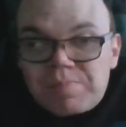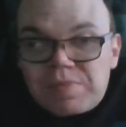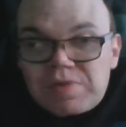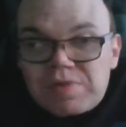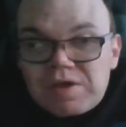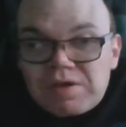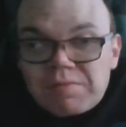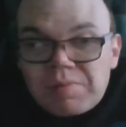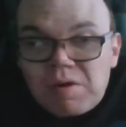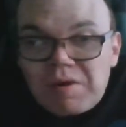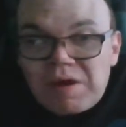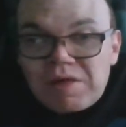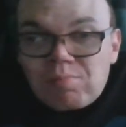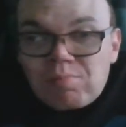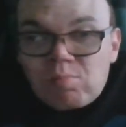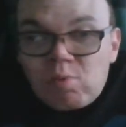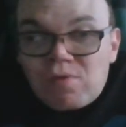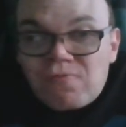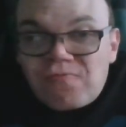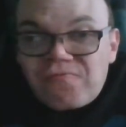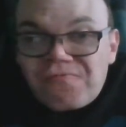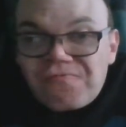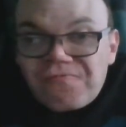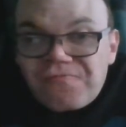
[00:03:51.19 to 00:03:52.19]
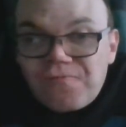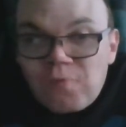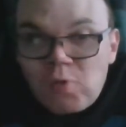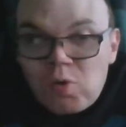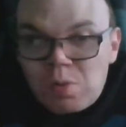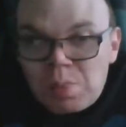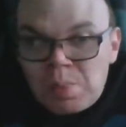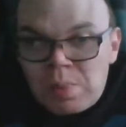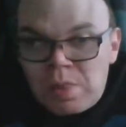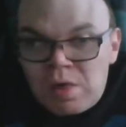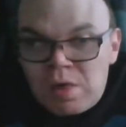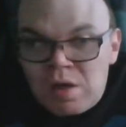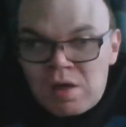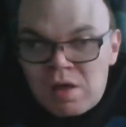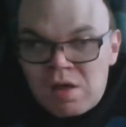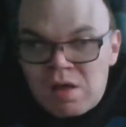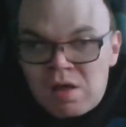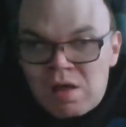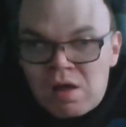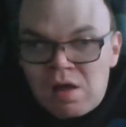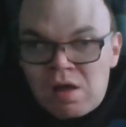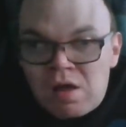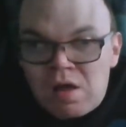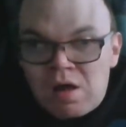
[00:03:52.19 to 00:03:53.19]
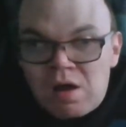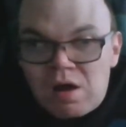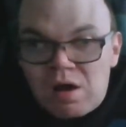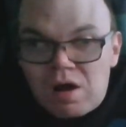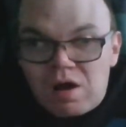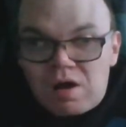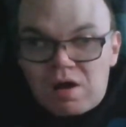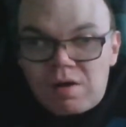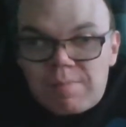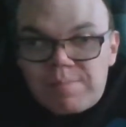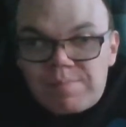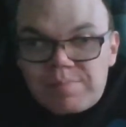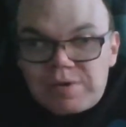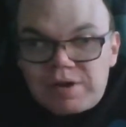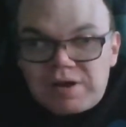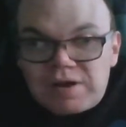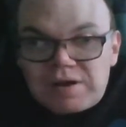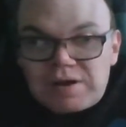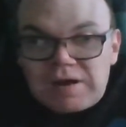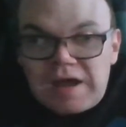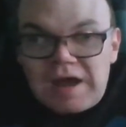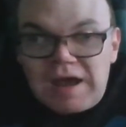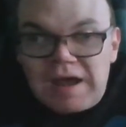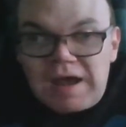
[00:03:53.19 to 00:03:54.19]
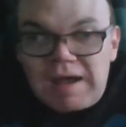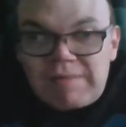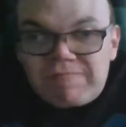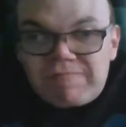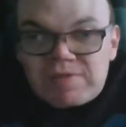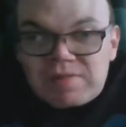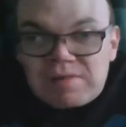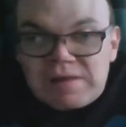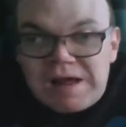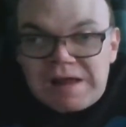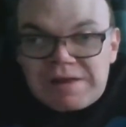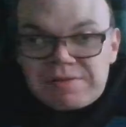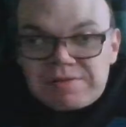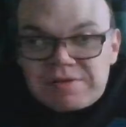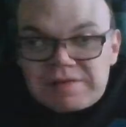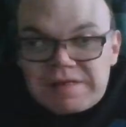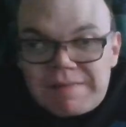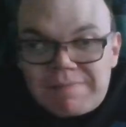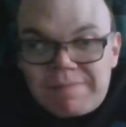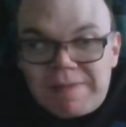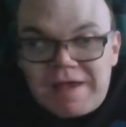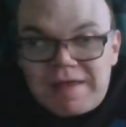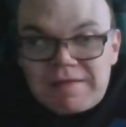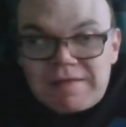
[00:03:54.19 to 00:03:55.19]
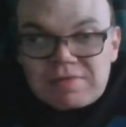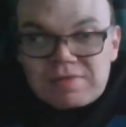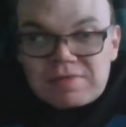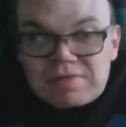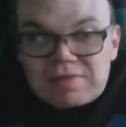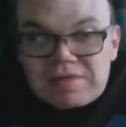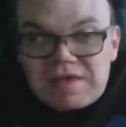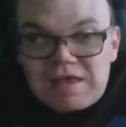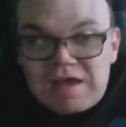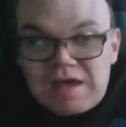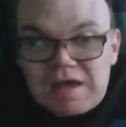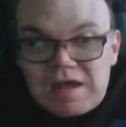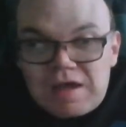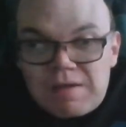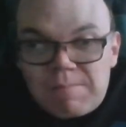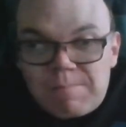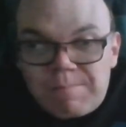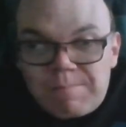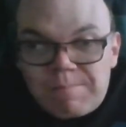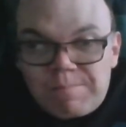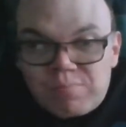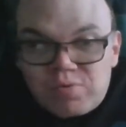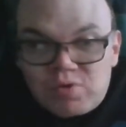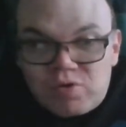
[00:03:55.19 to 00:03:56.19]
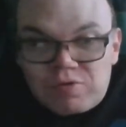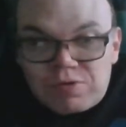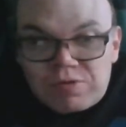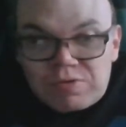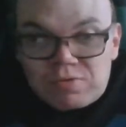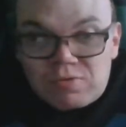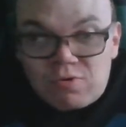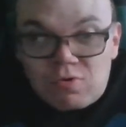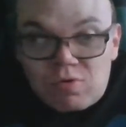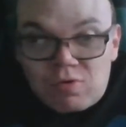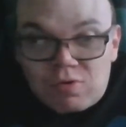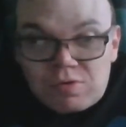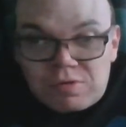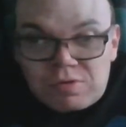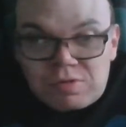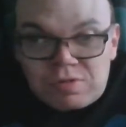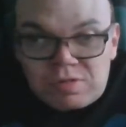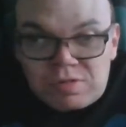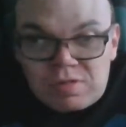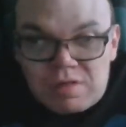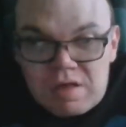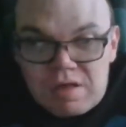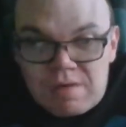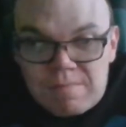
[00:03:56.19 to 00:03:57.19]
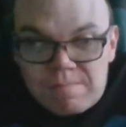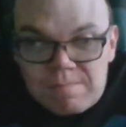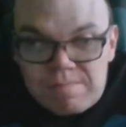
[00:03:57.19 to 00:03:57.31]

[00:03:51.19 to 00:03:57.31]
Dick probably has more fun of being a vigilante than Bruce does.